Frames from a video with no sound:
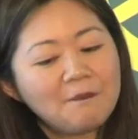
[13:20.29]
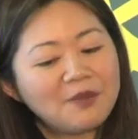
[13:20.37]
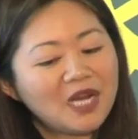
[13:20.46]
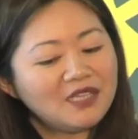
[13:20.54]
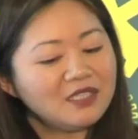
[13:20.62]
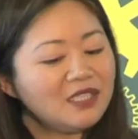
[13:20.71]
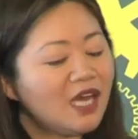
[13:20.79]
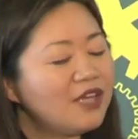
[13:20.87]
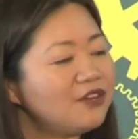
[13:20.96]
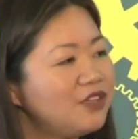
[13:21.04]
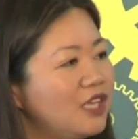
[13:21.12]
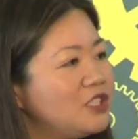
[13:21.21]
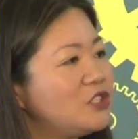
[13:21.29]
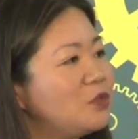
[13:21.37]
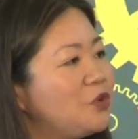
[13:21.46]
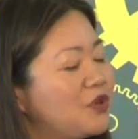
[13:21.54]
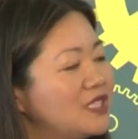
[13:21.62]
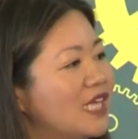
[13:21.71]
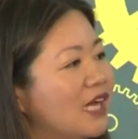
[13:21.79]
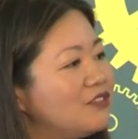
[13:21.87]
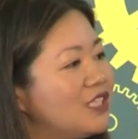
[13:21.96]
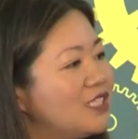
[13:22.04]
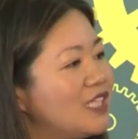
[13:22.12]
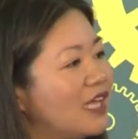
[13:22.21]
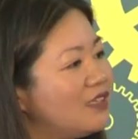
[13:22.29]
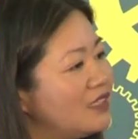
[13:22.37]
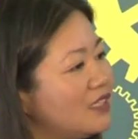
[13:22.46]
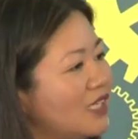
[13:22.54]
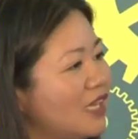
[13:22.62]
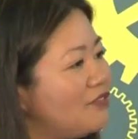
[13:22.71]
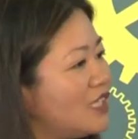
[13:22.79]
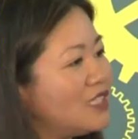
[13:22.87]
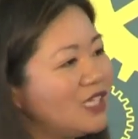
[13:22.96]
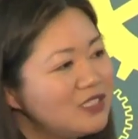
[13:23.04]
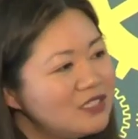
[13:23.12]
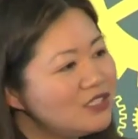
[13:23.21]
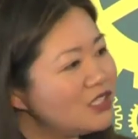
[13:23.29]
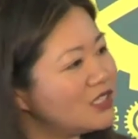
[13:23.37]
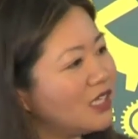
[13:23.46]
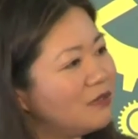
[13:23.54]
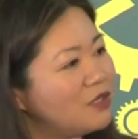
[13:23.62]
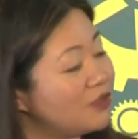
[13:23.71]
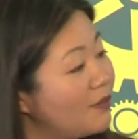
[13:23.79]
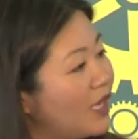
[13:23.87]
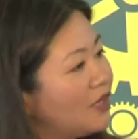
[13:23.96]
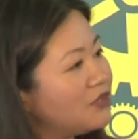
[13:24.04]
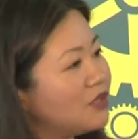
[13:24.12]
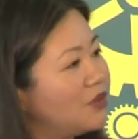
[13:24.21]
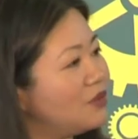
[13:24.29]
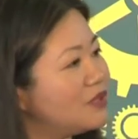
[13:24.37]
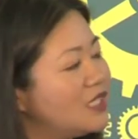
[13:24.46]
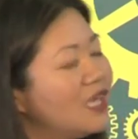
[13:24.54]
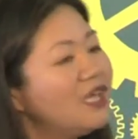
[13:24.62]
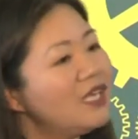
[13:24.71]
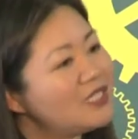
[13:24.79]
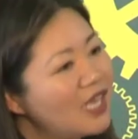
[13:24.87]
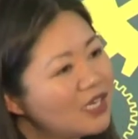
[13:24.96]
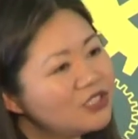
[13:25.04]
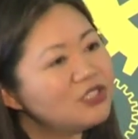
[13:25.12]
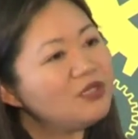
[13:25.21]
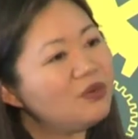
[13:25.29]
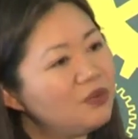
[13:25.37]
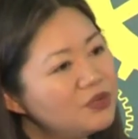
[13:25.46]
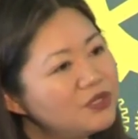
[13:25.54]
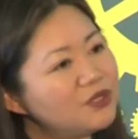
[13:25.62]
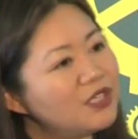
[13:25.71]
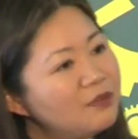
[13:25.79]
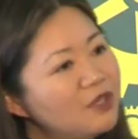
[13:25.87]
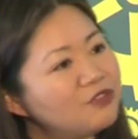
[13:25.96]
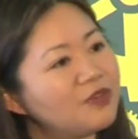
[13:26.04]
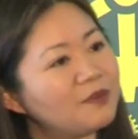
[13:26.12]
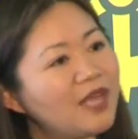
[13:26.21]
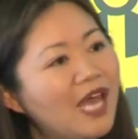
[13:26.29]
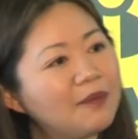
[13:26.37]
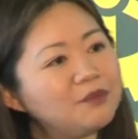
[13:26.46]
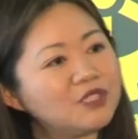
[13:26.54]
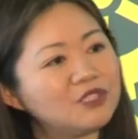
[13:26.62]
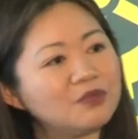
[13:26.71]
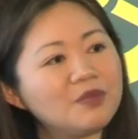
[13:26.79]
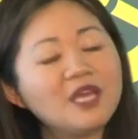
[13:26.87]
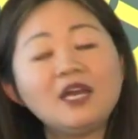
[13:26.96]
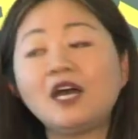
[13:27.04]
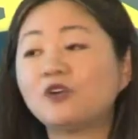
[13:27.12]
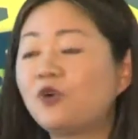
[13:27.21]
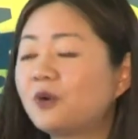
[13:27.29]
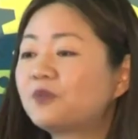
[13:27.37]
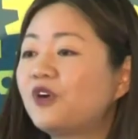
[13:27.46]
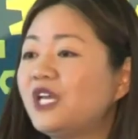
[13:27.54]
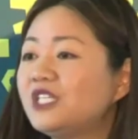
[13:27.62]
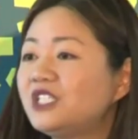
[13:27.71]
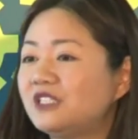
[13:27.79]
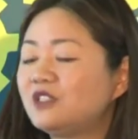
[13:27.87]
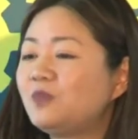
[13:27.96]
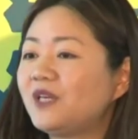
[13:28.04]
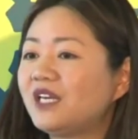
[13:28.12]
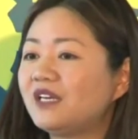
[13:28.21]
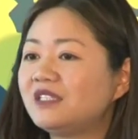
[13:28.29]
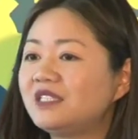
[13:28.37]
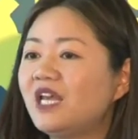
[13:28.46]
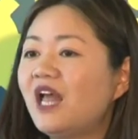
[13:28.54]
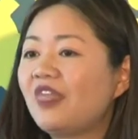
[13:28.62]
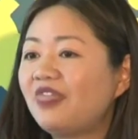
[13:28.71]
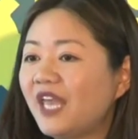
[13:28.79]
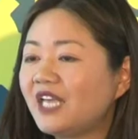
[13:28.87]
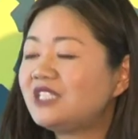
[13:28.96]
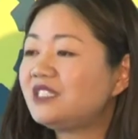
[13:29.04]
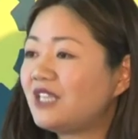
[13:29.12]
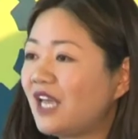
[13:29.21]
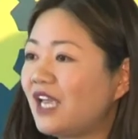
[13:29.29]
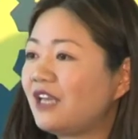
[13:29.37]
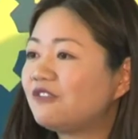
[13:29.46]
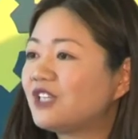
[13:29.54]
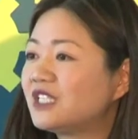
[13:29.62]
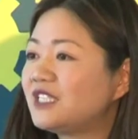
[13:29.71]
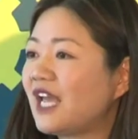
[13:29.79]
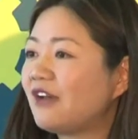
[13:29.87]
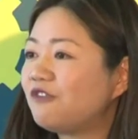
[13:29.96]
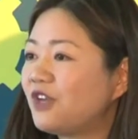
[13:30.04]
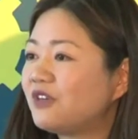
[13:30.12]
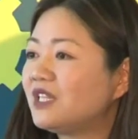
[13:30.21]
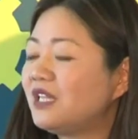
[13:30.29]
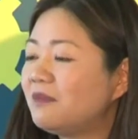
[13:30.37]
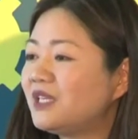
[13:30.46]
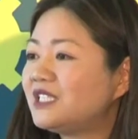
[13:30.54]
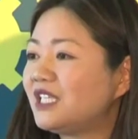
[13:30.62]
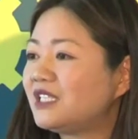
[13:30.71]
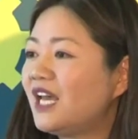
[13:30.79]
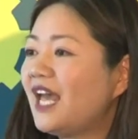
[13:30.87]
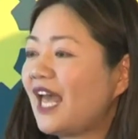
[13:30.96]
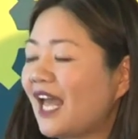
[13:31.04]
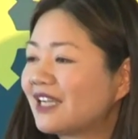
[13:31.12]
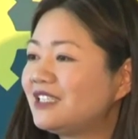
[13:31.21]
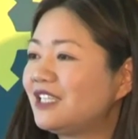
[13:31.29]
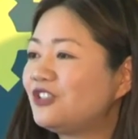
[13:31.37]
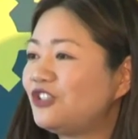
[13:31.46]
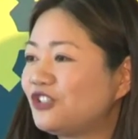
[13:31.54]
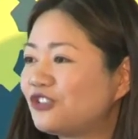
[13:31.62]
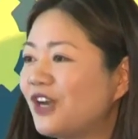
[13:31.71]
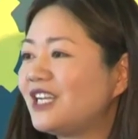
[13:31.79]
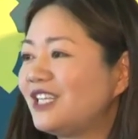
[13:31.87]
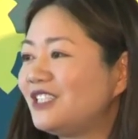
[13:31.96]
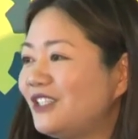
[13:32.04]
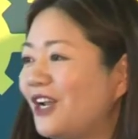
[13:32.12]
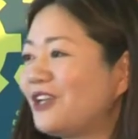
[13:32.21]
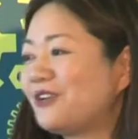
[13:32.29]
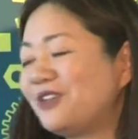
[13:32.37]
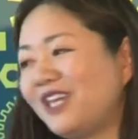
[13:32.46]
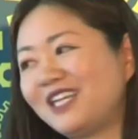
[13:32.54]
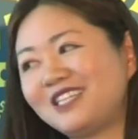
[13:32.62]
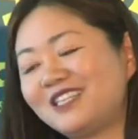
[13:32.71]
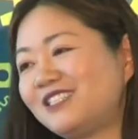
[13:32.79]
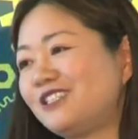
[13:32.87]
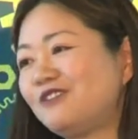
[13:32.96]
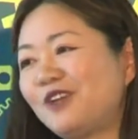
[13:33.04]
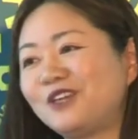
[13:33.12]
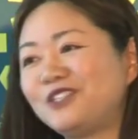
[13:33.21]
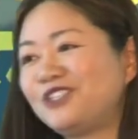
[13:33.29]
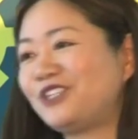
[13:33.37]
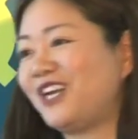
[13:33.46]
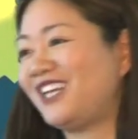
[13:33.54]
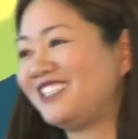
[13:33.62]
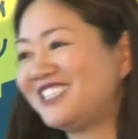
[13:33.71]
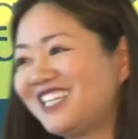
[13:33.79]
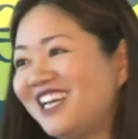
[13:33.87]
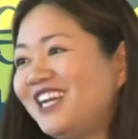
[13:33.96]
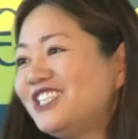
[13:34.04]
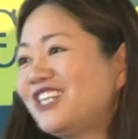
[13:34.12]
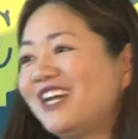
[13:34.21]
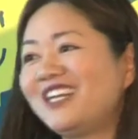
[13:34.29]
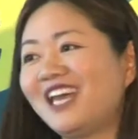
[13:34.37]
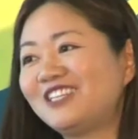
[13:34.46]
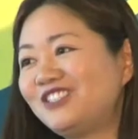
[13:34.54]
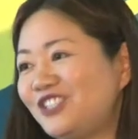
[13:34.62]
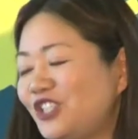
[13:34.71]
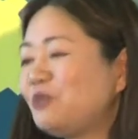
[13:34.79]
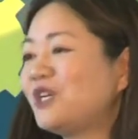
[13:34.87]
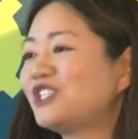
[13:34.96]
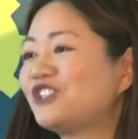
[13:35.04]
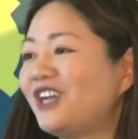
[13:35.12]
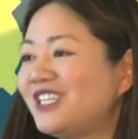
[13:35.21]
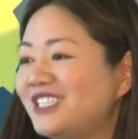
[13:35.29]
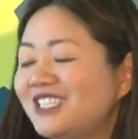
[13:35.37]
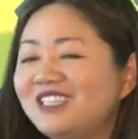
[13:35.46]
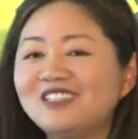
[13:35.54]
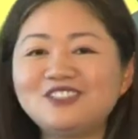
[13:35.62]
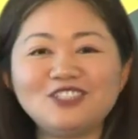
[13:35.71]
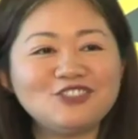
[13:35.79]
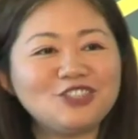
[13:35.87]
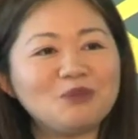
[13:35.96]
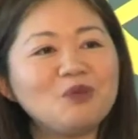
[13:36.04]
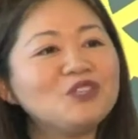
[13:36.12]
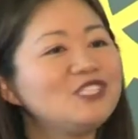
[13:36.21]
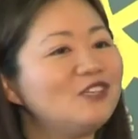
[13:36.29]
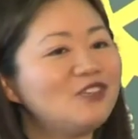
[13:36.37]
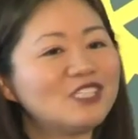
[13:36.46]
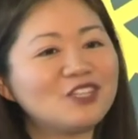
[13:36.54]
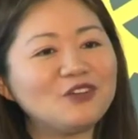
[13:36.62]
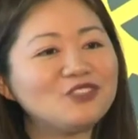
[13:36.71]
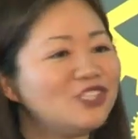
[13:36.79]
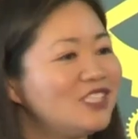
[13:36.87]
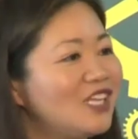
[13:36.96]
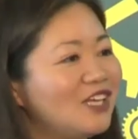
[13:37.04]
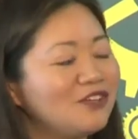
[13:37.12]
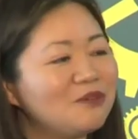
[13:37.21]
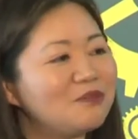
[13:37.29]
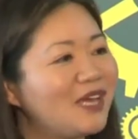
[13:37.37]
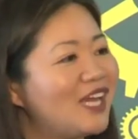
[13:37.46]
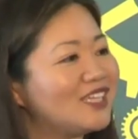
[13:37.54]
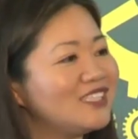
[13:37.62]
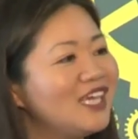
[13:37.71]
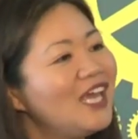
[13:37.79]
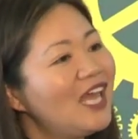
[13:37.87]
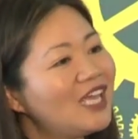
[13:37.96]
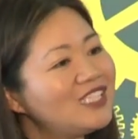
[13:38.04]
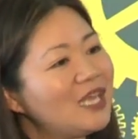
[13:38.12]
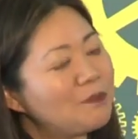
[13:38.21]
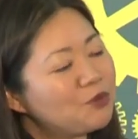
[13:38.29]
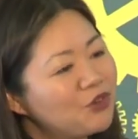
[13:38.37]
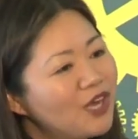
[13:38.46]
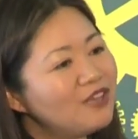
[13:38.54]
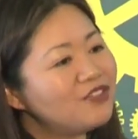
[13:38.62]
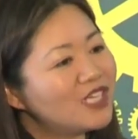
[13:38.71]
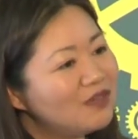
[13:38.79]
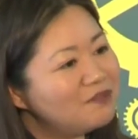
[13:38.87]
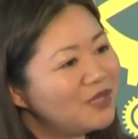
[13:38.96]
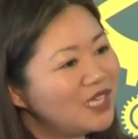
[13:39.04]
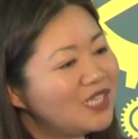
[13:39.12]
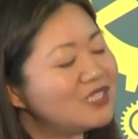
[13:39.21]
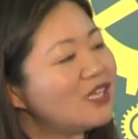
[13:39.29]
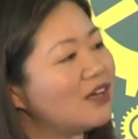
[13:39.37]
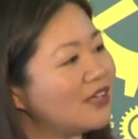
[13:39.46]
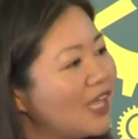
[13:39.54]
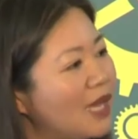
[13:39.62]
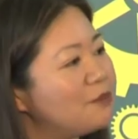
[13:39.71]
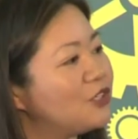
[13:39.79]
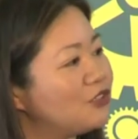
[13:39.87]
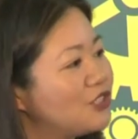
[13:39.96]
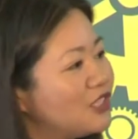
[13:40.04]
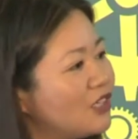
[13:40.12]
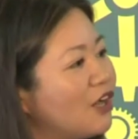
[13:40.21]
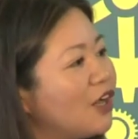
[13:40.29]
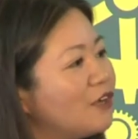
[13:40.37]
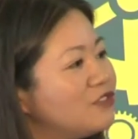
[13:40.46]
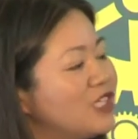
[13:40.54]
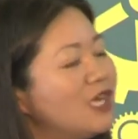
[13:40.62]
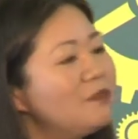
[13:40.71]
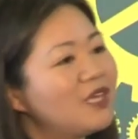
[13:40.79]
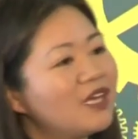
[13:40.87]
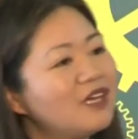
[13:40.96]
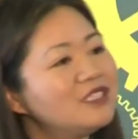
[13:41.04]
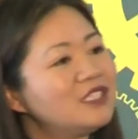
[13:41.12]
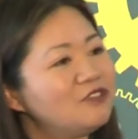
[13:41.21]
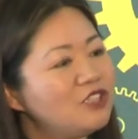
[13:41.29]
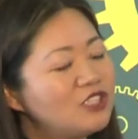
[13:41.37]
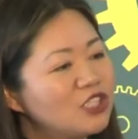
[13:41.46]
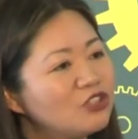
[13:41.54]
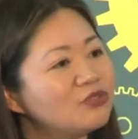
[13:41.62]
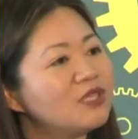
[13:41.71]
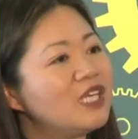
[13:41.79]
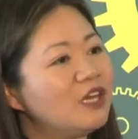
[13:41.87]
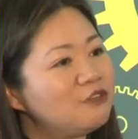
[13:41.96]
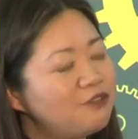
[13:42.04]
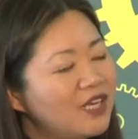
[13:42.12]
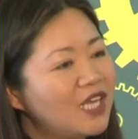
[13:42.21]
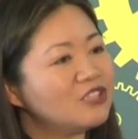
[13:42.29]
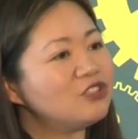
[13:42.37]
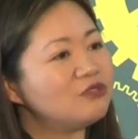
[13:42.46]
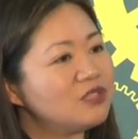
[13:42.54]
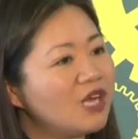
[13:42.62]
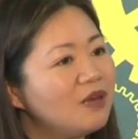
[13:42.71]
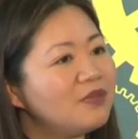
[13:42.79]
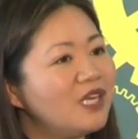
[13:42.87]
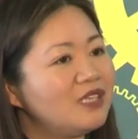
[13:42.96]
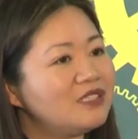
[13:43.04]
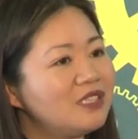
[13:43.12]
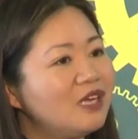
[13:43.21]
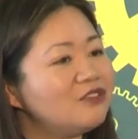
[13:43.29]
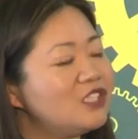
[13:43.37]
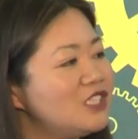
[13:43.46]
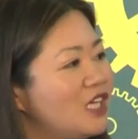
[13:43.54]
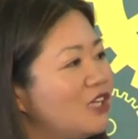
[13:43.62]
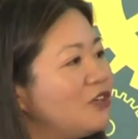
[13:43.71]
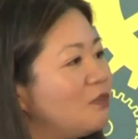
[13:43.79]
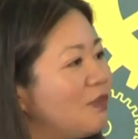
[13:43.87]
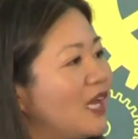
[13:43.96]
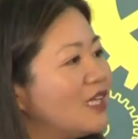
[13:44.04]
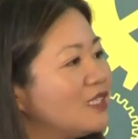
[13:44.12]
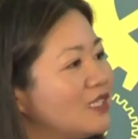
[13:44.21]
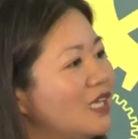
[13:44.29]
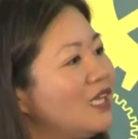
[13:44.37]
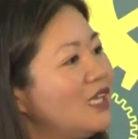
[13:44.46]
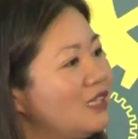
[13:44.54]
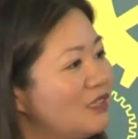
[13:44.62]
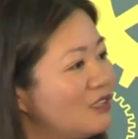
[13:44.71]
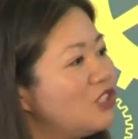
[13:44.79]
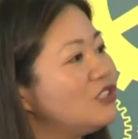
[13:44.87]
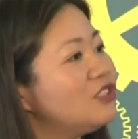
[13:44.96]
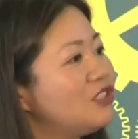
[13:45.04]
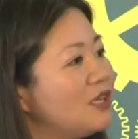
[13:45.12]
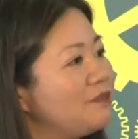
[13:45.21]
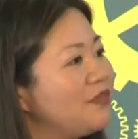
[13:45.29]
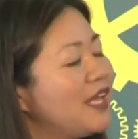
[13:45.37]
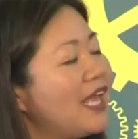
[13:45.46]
But I think the other thing to point out is that this savings isn't just coming from households. It's actually also coming from capital corporations, because they save because they have very limited access to credit. So now you're thinking, this is very strange. China has too much credit in the system. Most of it is going to state-owned banks, and yet private companies are capital-starved because of the degree of financial dominance of the state-owned banks in the system.